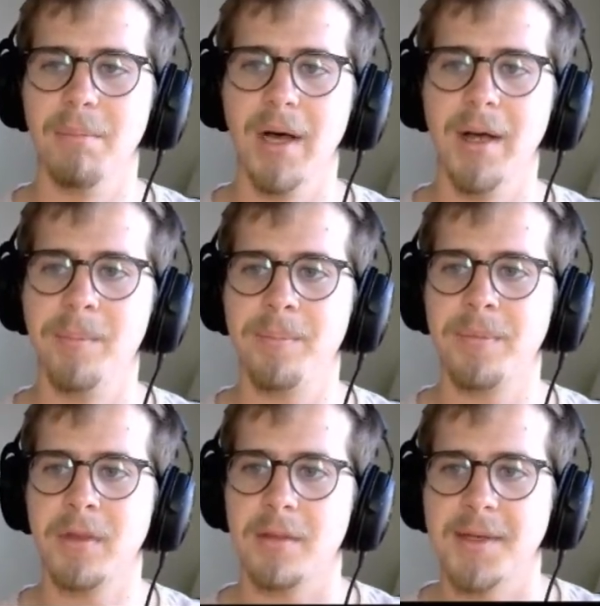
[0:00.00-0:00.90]
But
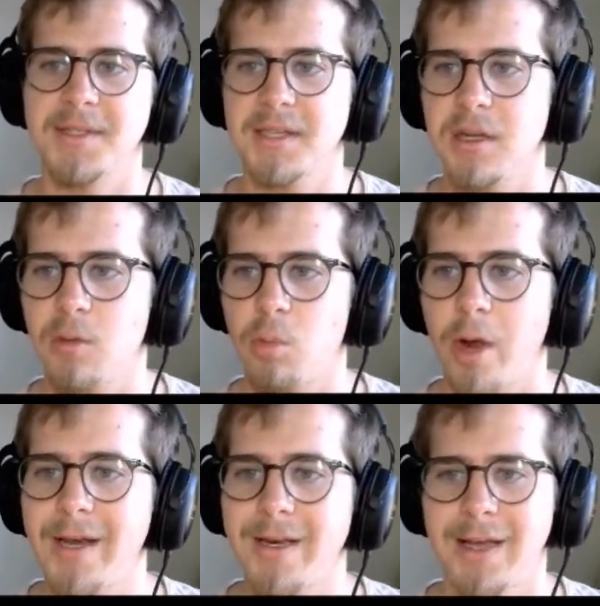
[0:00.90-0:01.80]
there's actually a
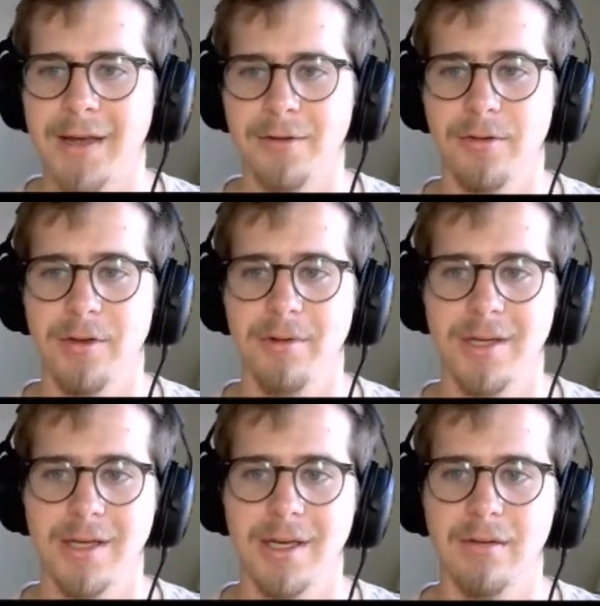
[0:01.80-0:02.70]
red candle that we
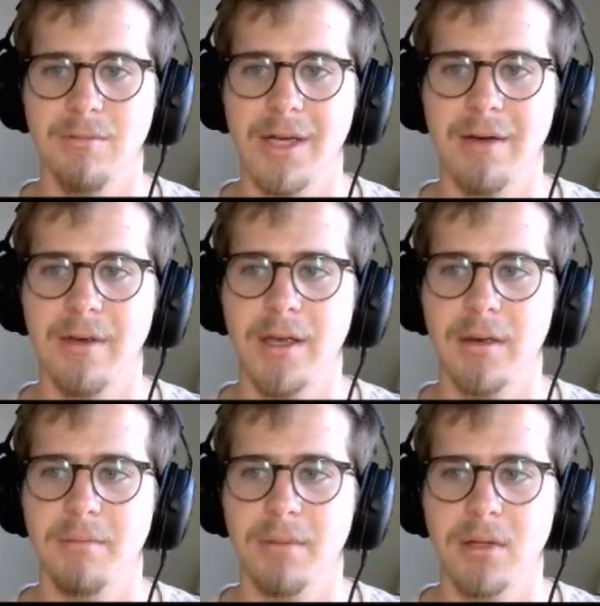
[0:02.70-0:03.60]
can get. We have
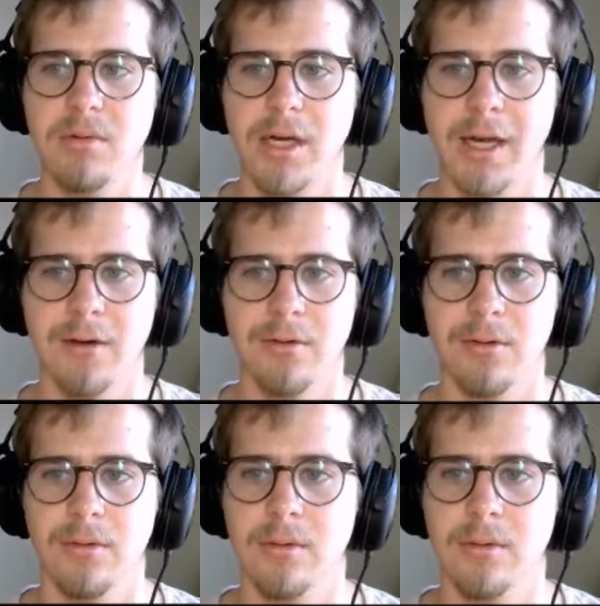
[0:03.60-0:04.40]
a blue candle.